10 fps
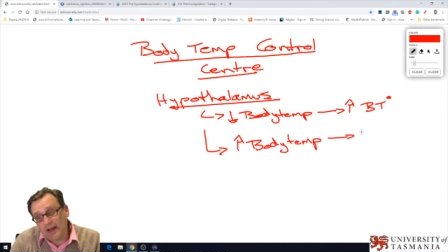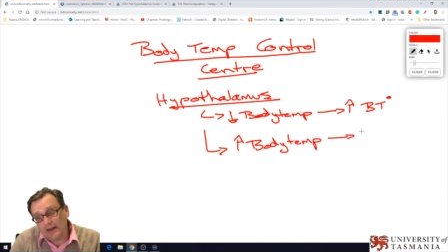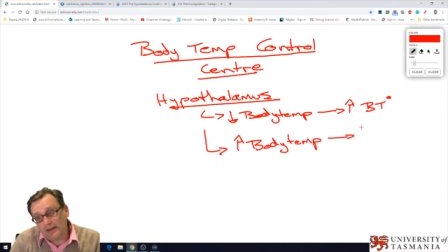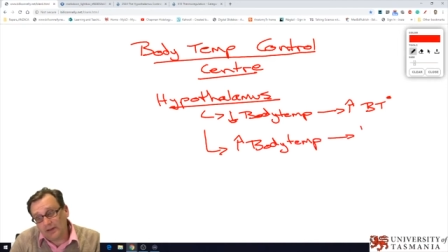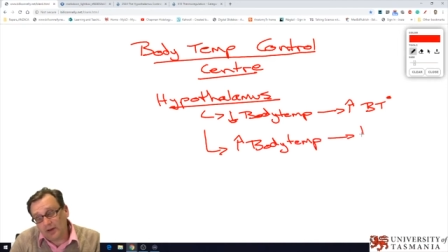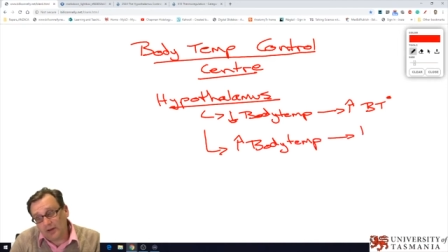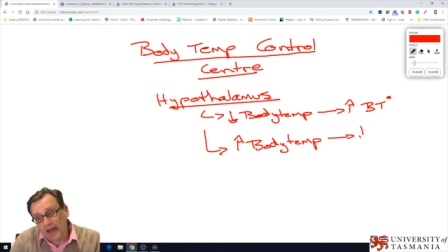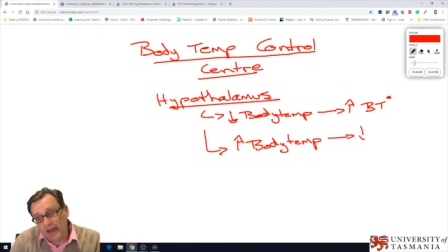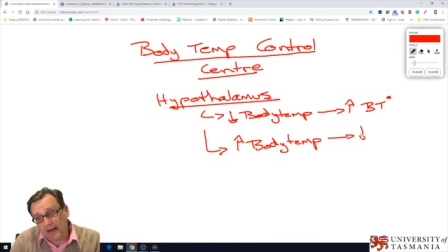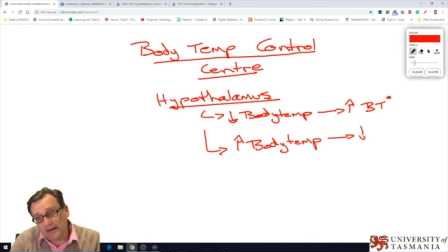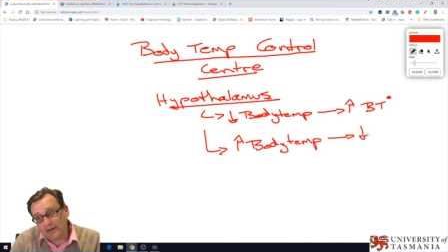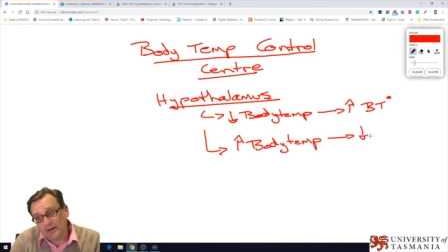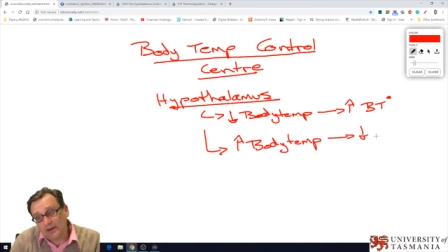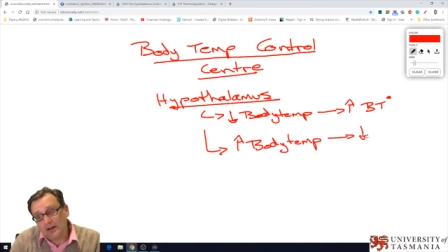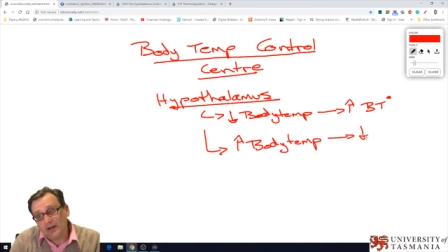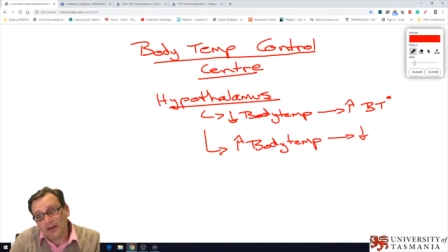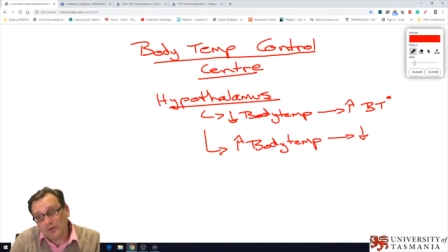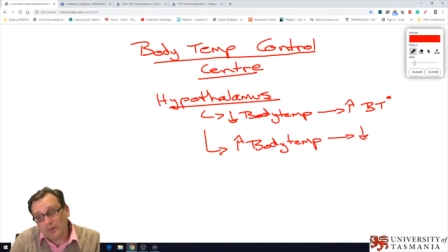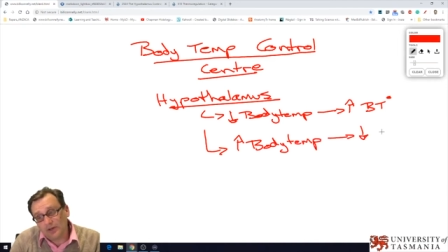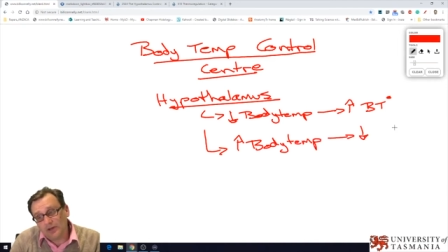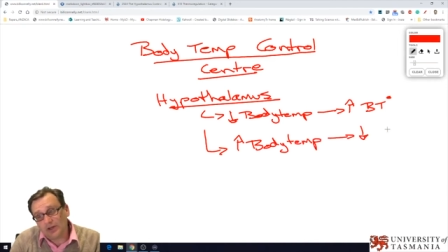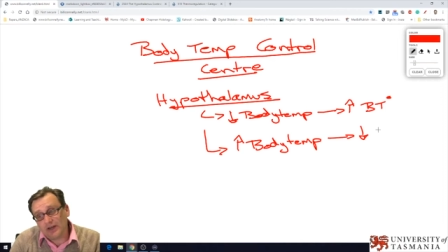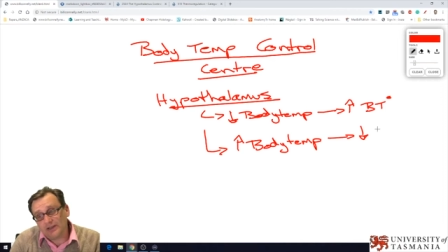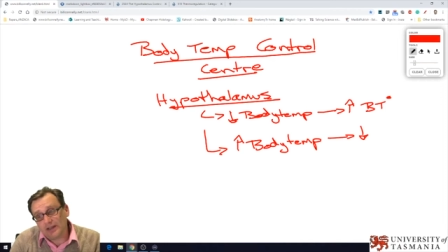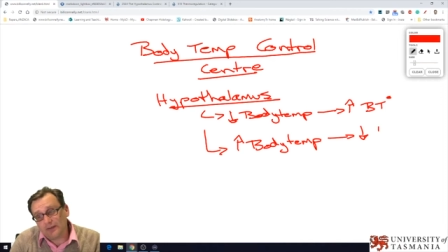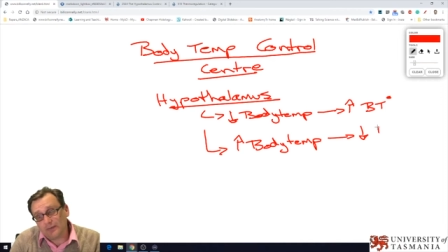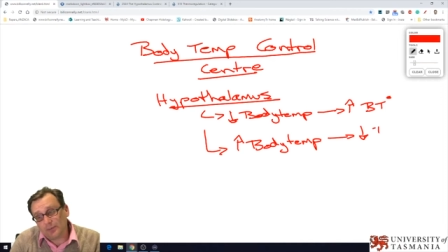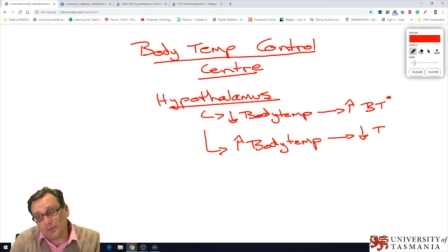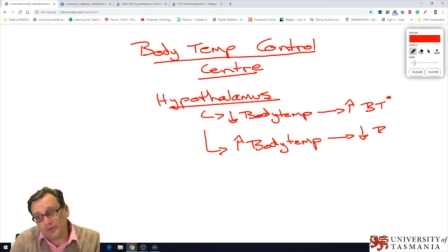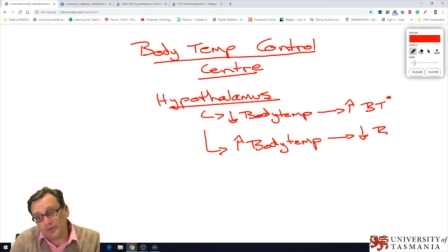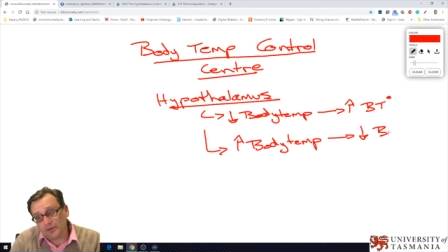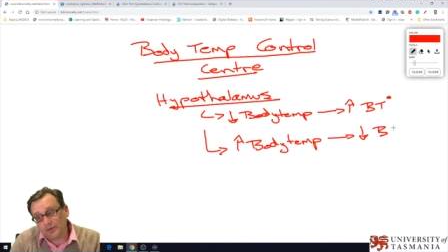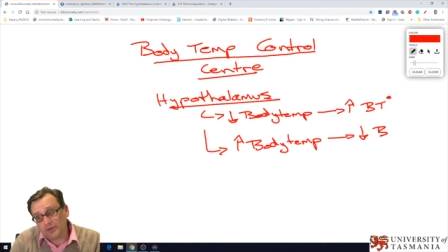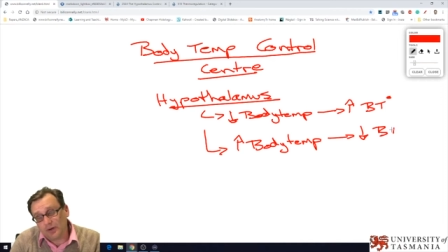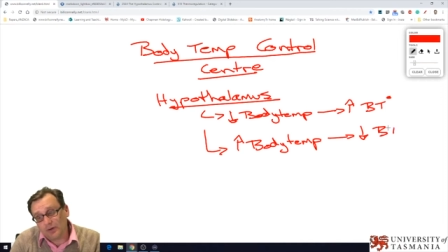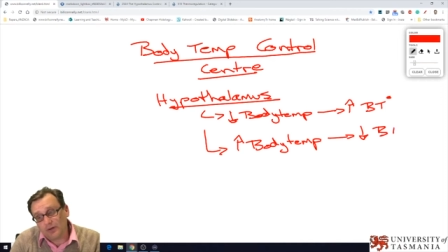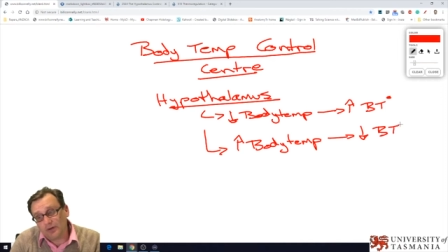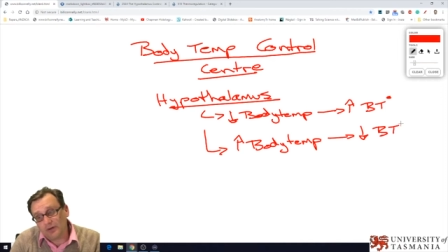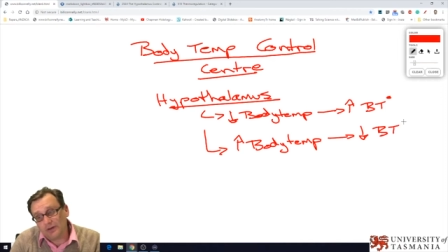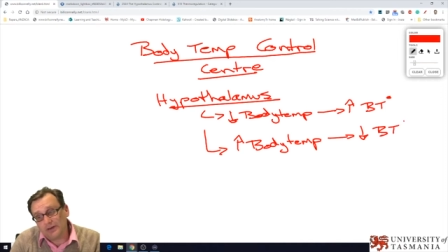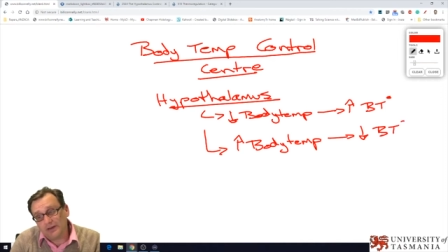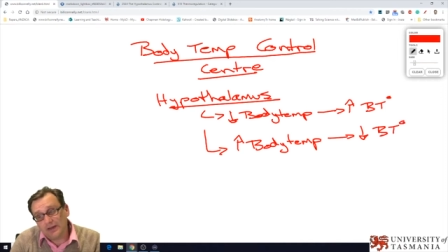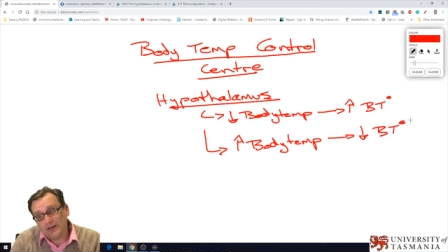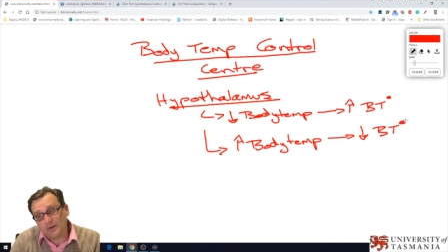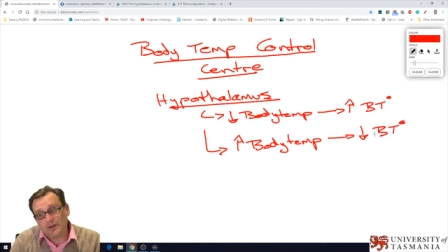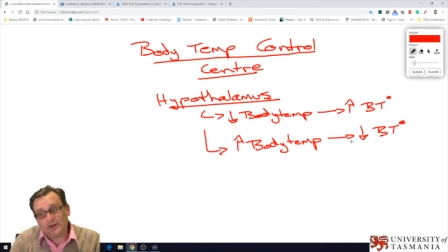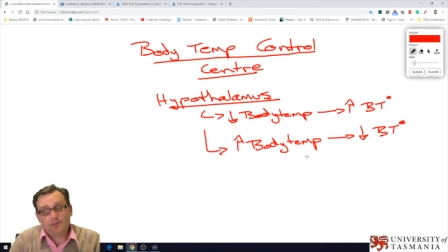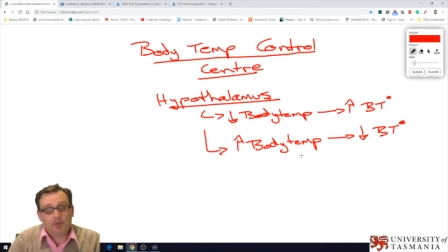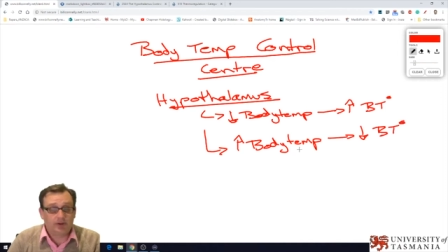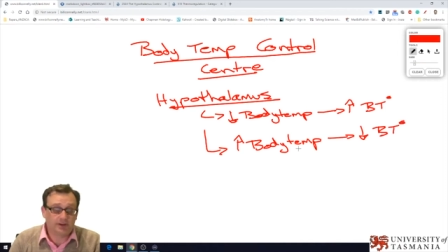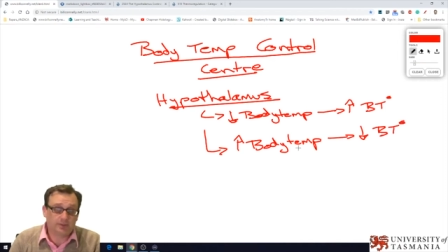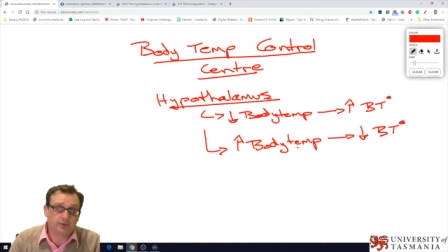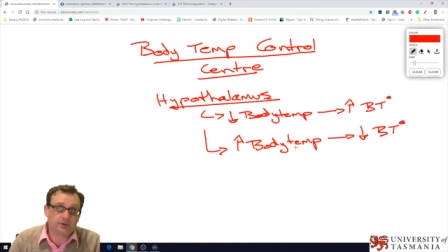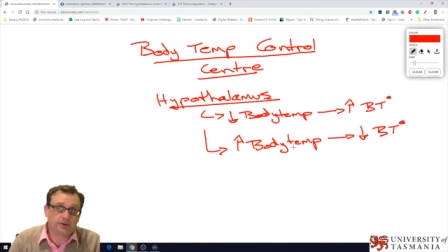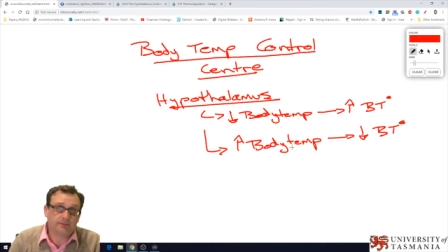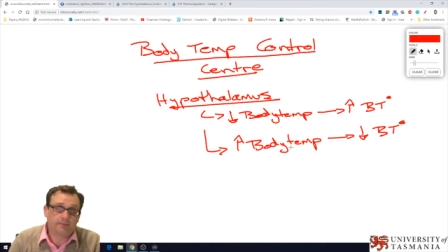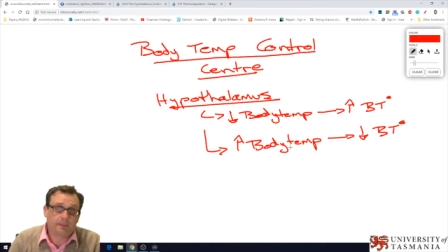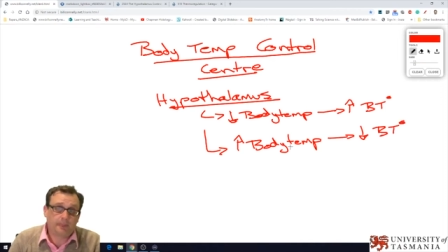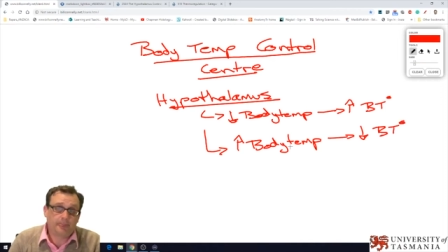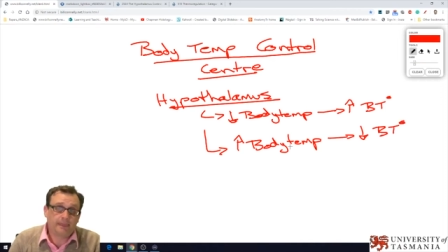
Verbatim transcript: and that is going to act to initiate a set of responses that is going to decrease body temperature.